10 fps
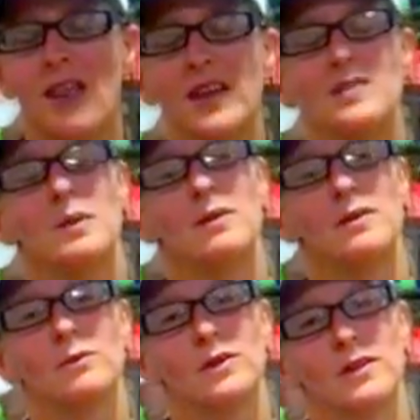that's been
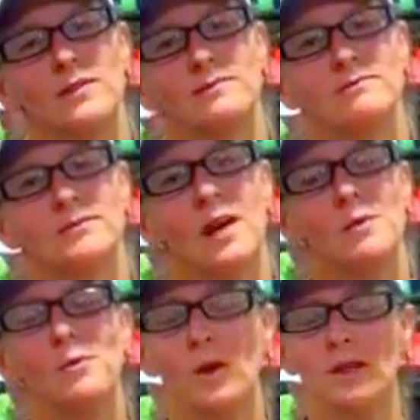really
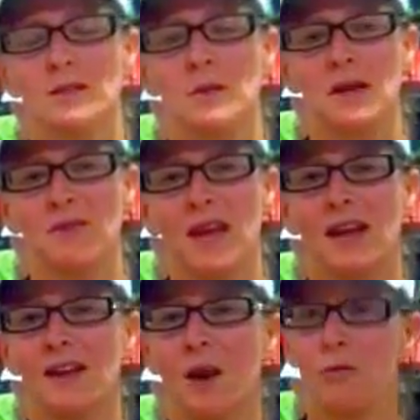important to me. And
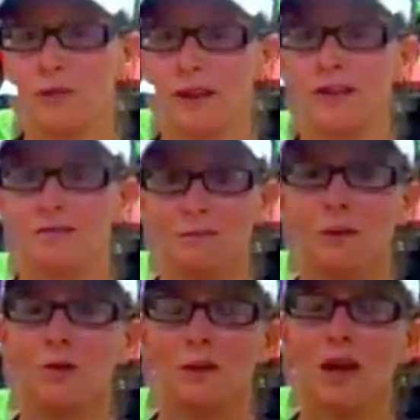hopefully,
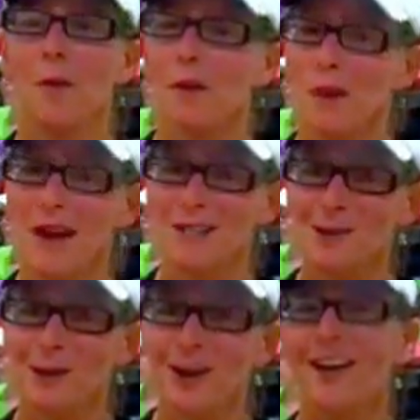when you become an
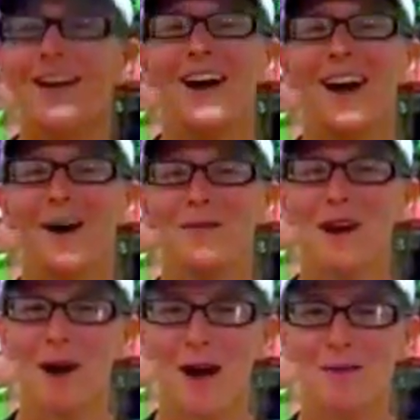ambassador,
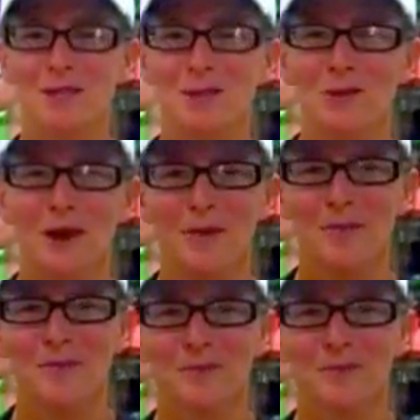that will happen to you as well.